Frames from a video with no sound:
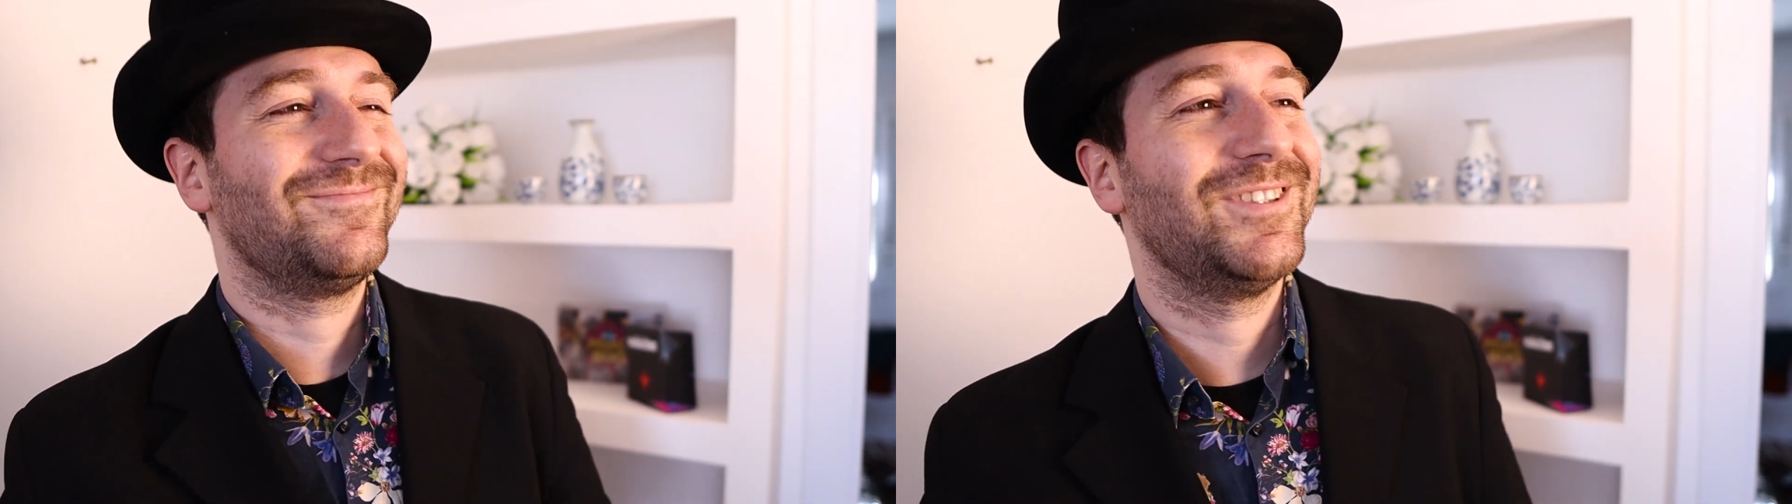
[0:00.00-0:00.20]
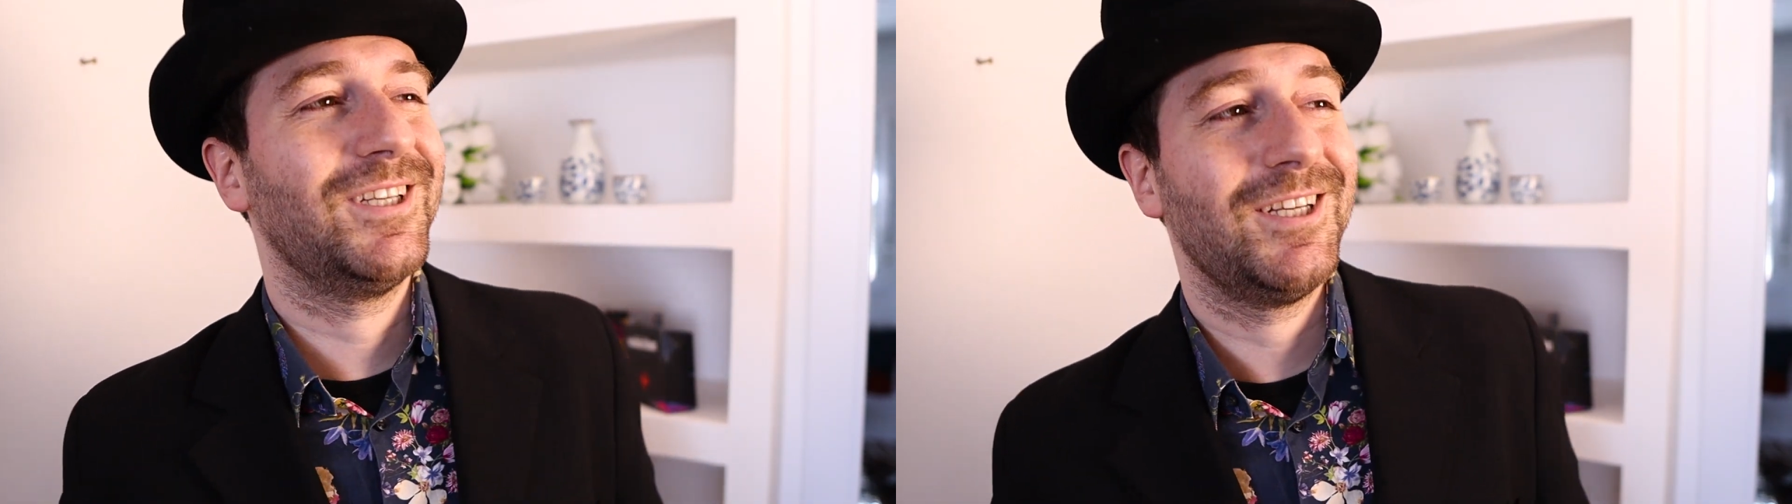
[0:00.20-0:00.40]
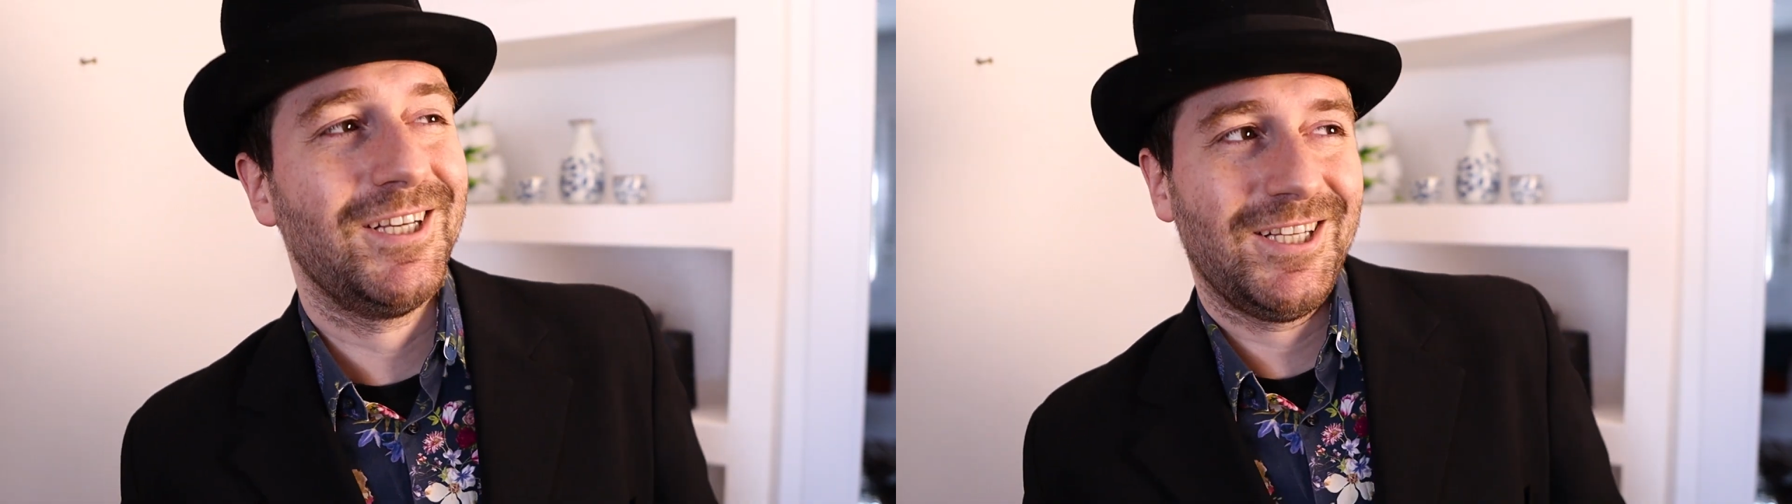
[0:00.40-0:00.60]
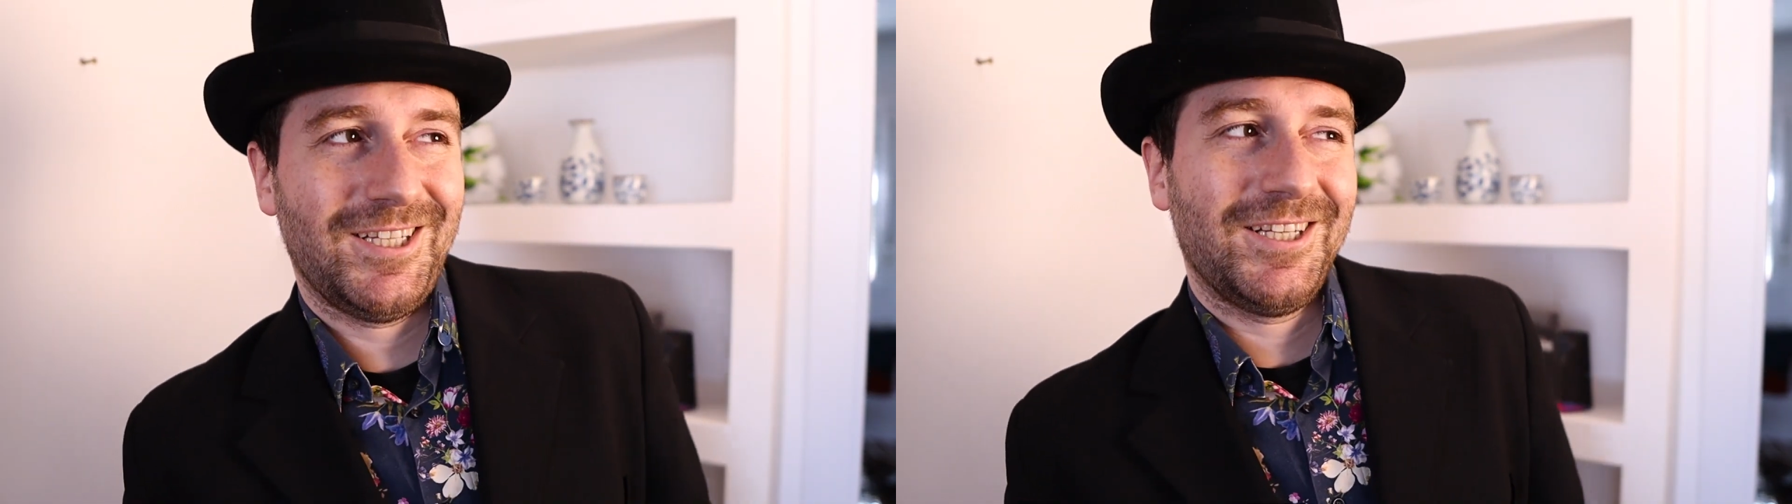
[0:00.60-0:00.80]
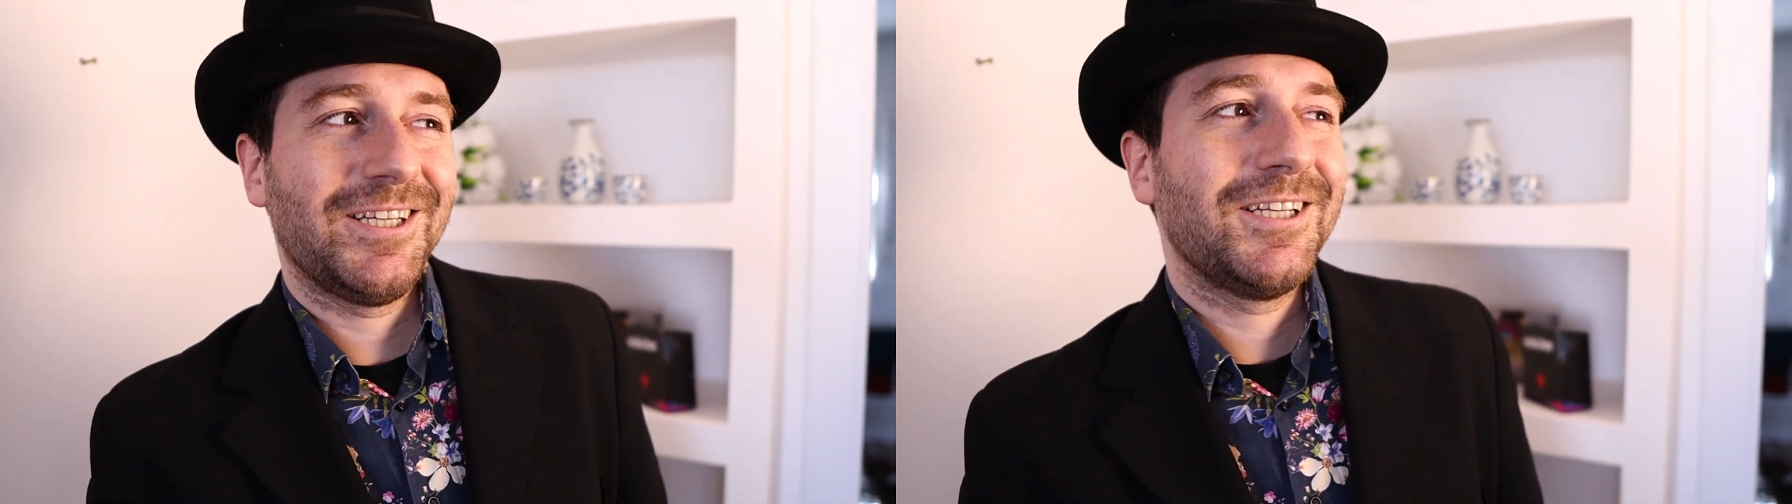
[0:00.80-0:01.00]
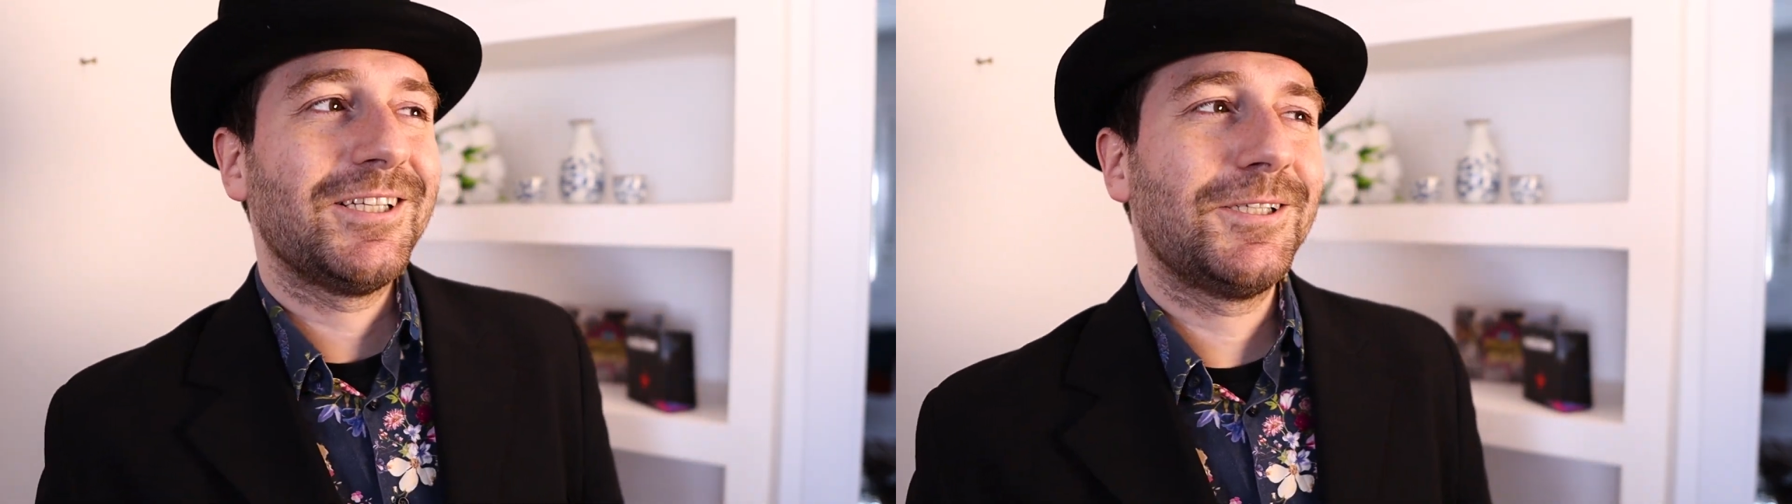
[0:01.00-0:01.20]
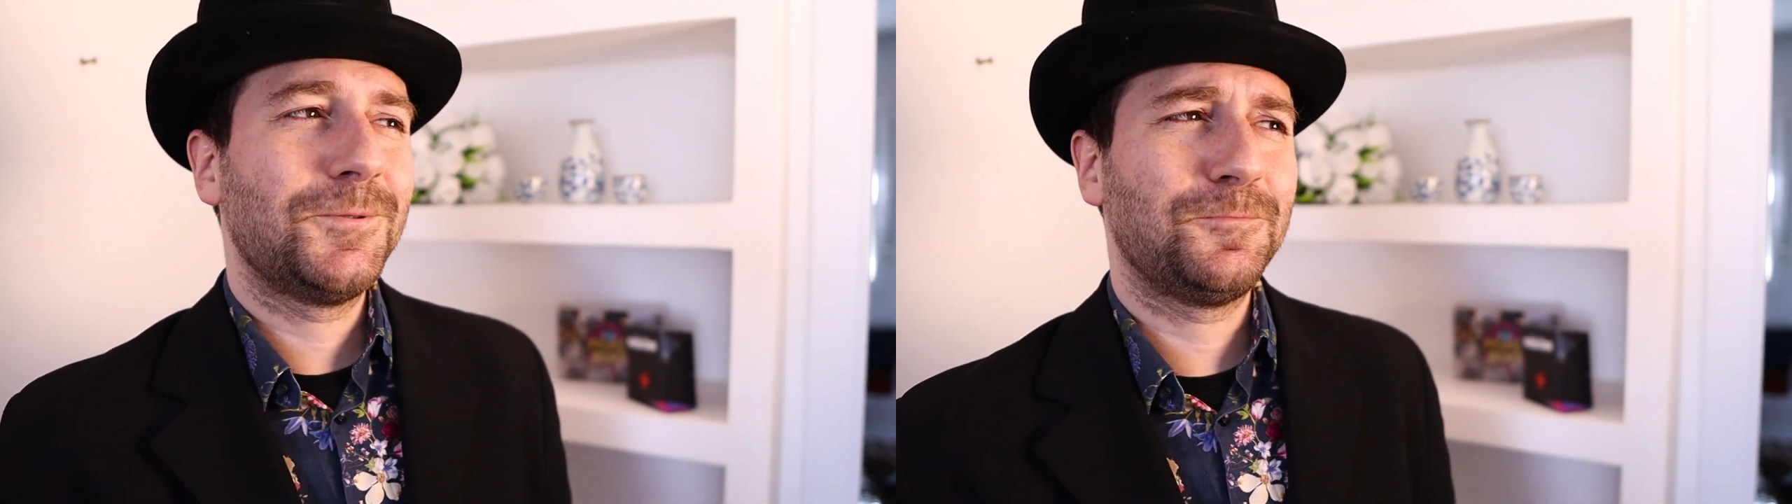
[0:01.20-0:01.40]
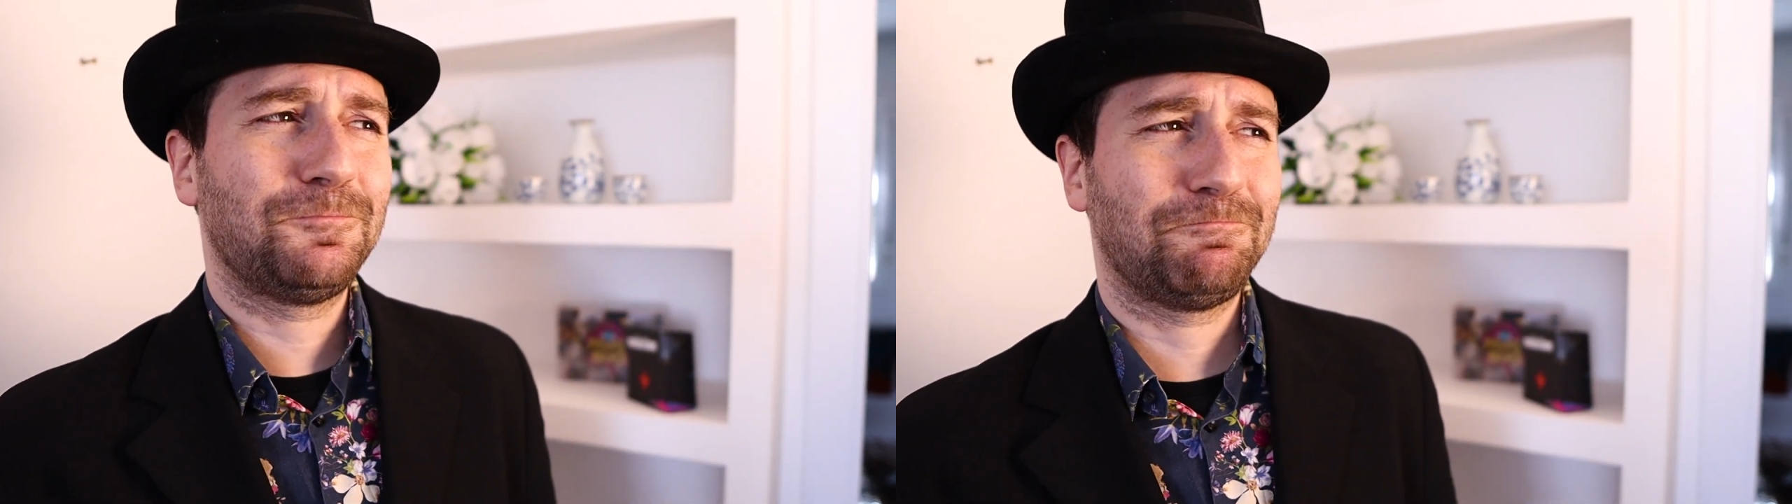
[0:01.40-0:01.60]

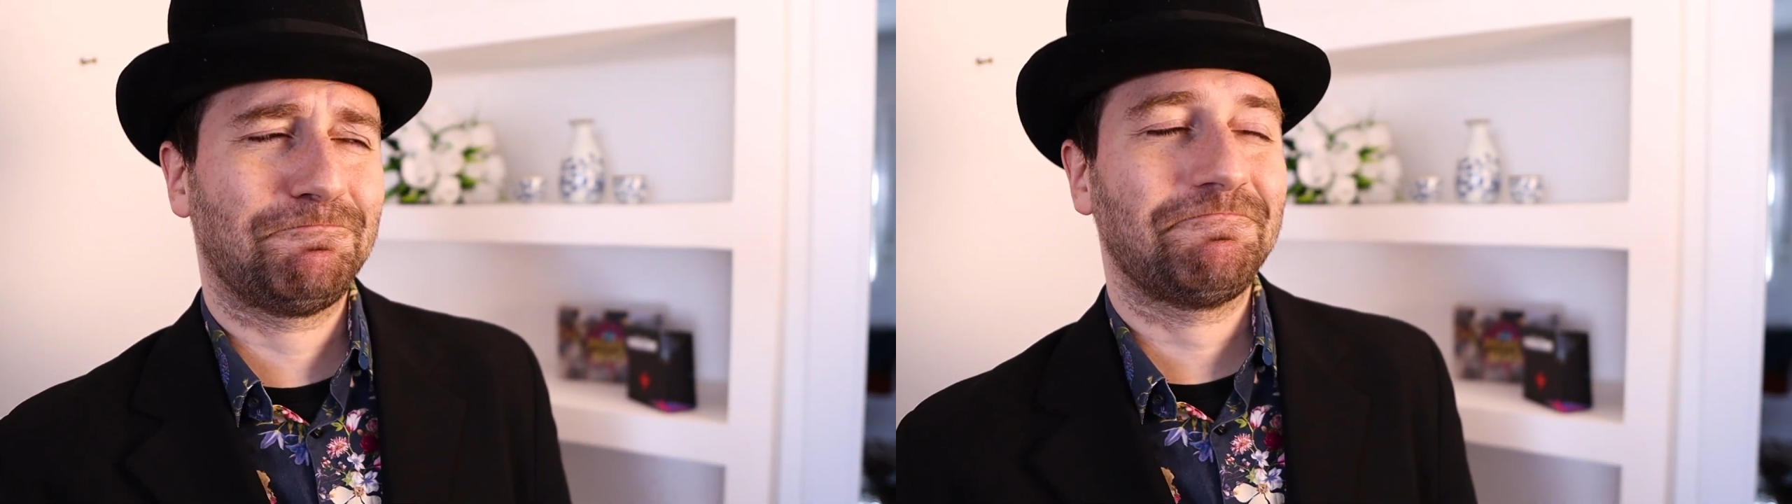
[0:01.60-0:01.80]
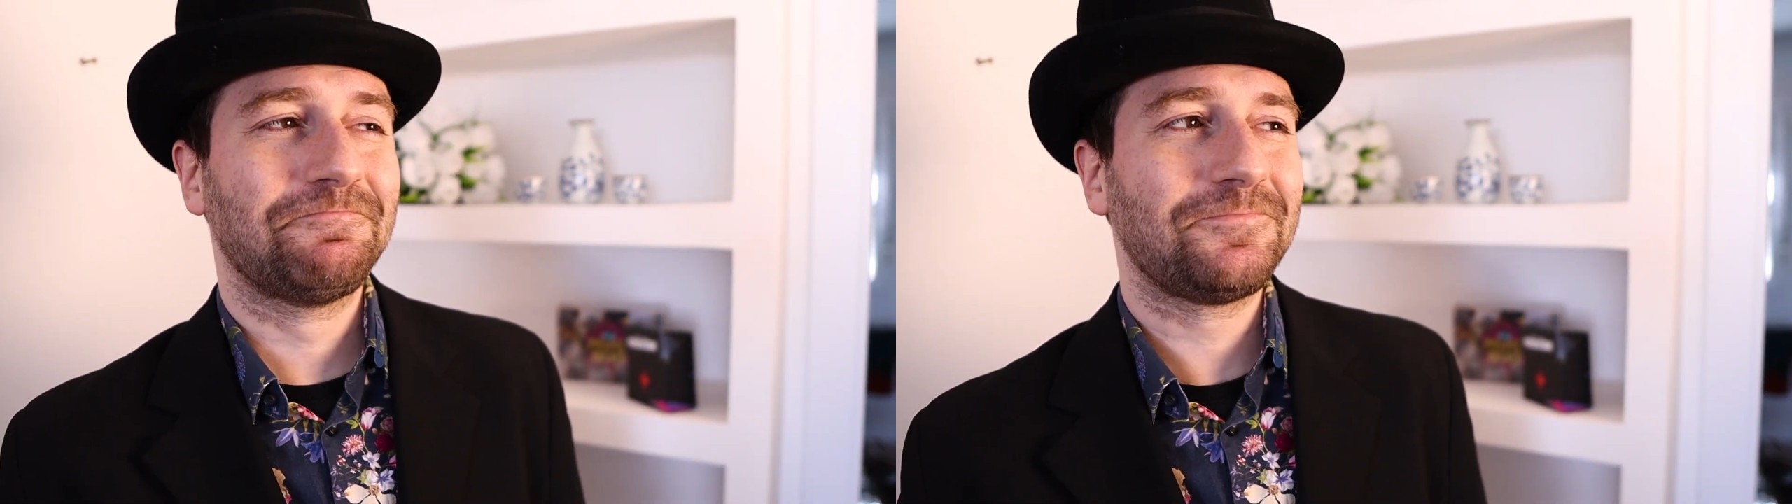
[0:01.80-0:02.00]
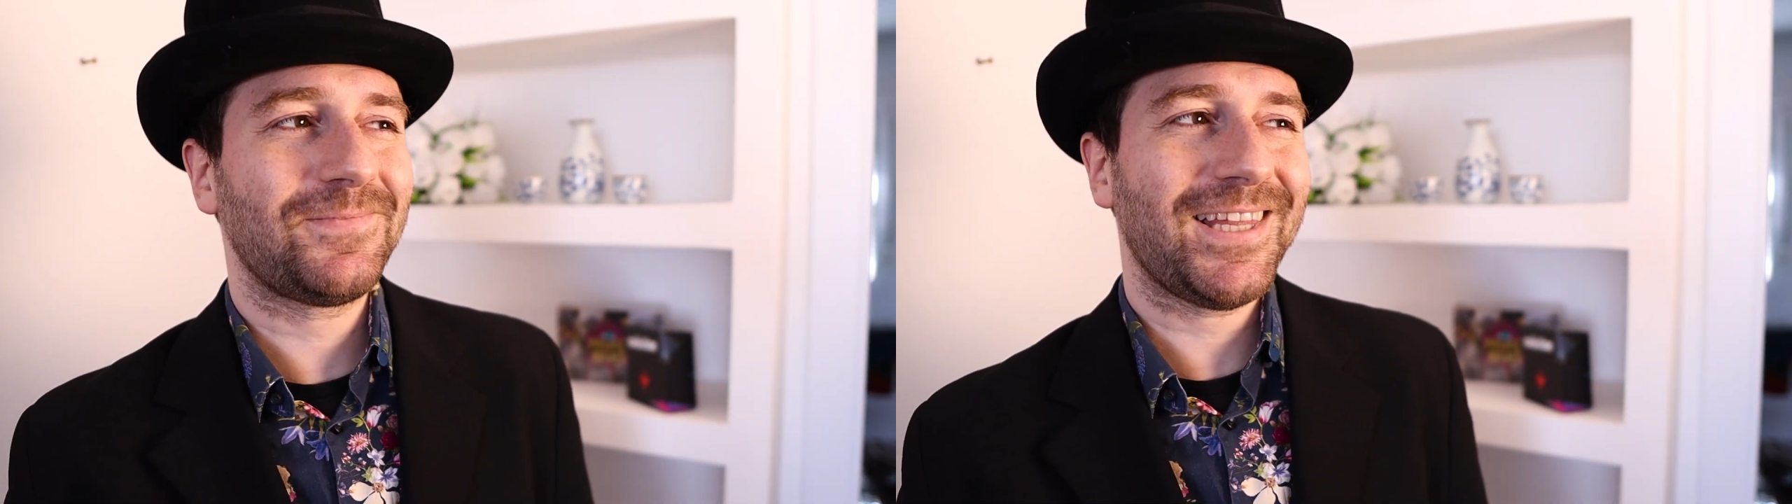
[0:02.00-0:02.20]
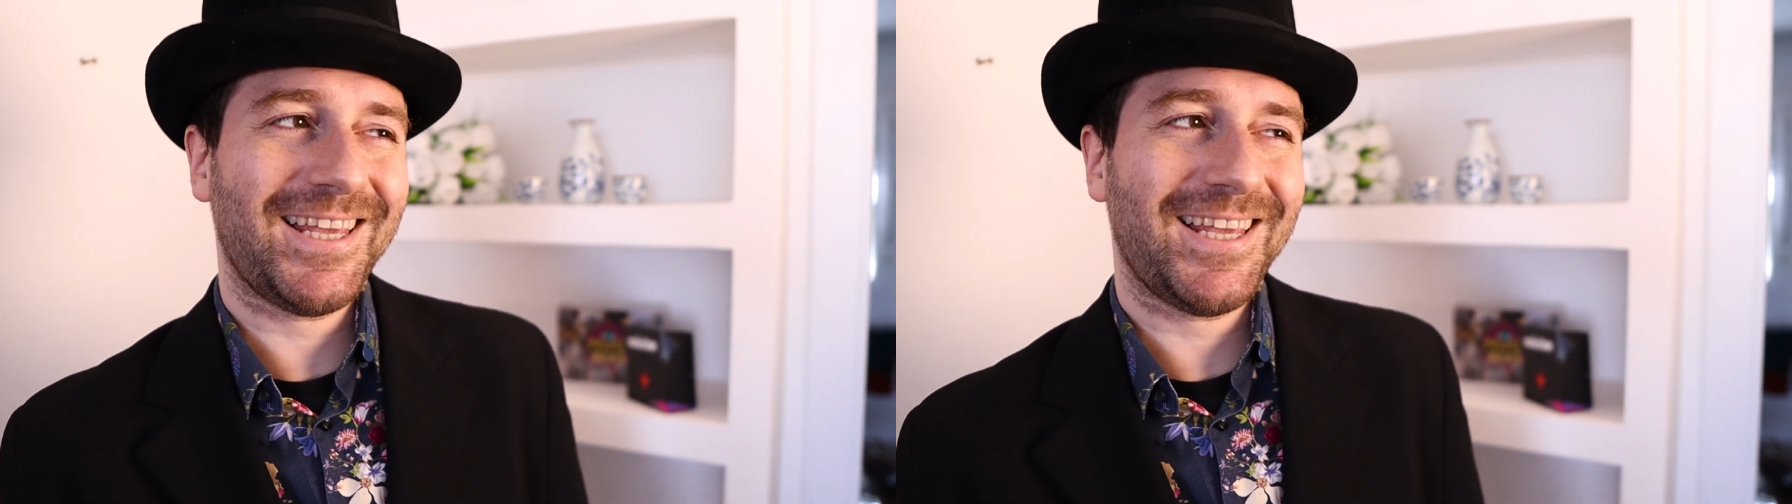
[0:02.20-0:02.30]
2,335